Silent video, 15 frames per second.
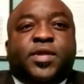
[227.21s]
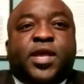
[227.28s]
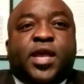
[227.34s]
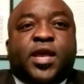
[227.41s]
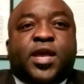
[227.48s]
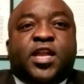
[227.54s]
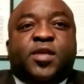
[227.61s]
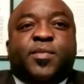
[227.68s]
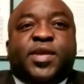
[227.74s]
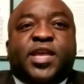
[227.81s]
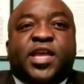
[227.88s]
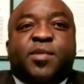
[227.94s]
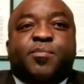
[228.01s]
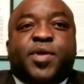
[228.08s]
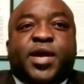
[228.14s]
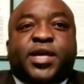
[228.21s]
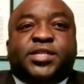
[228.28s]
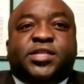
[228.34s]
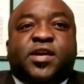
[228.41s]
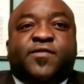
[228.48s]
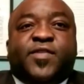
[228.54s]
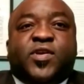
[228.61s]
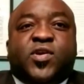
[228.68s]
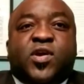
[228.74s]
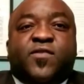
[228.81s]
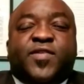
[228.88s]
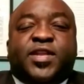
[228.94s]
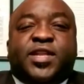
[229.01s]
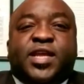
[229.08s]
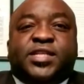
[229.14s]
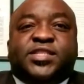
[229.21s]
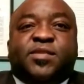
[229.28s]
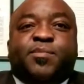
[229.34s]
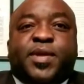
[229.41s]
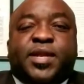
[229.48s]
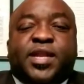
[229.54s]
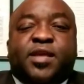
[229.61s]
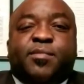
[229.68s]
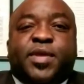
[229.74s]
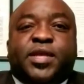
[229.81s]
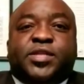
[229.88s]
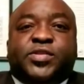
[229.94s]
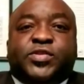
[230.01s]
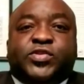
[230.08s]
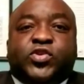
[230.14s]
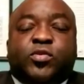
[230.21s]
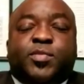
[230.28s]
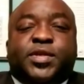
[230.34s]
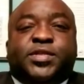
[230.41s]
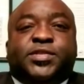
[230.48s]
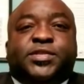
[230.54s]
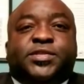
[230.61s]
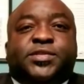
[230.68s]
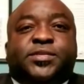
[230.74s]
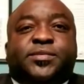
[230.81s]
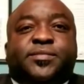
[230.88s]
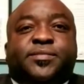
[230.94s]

Economic impact of the COVID-19 pandemic to servants.